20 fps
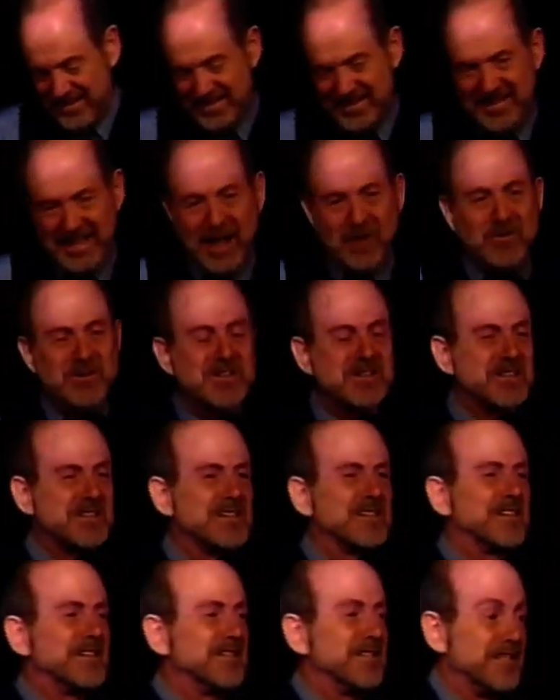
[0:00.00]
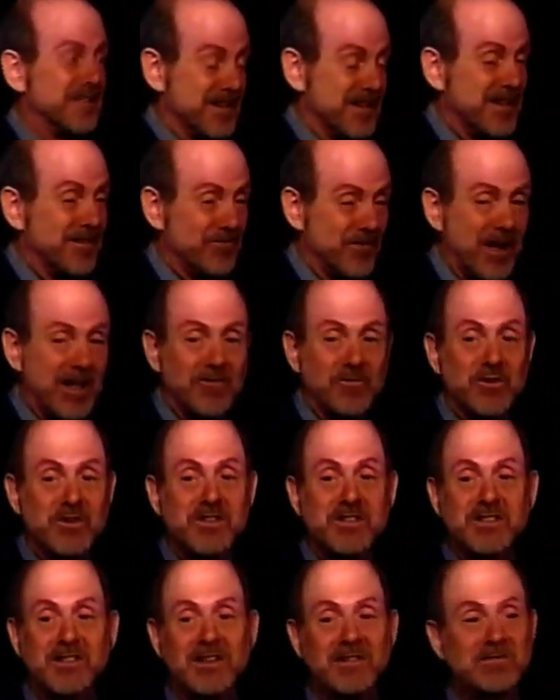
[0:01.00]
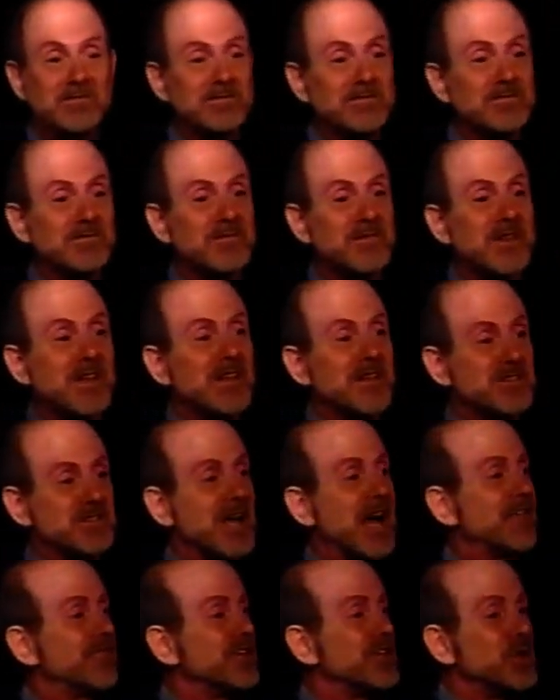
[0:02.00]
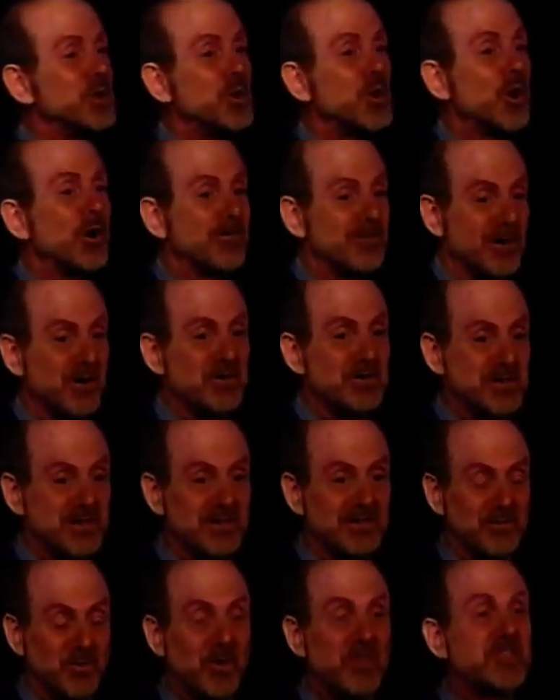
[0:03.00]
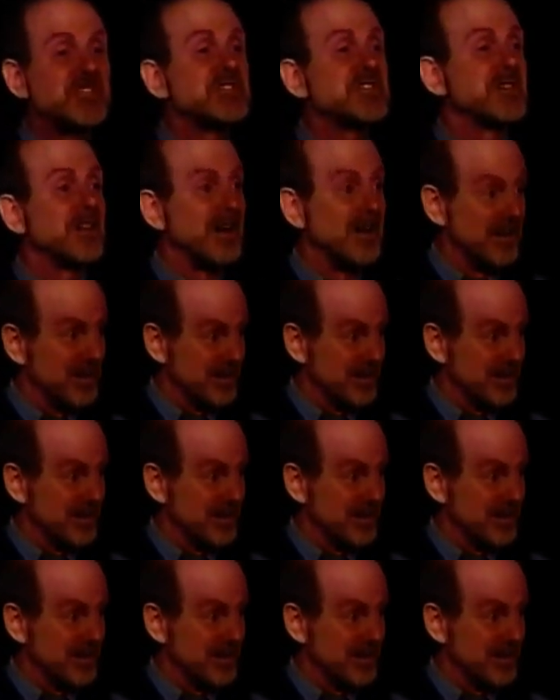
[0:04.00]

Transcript: That was Ralph was some savvy New York grocer with style.